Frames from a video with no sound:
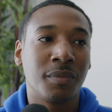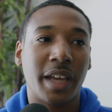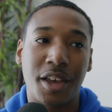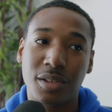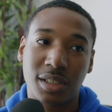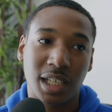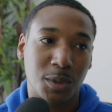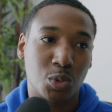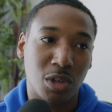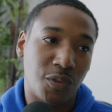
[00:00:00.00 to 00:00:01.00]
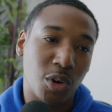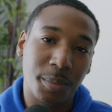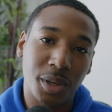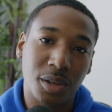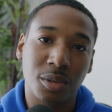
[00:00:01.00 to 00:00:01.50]
I use the Sigma
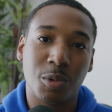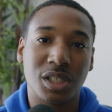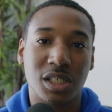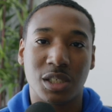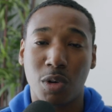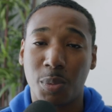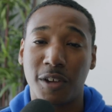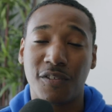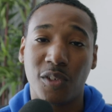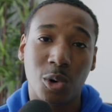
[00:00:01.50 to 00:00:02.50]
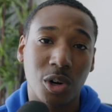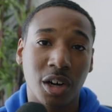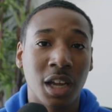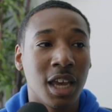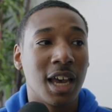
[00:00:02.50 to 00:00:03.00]
24mm, which is 1.4.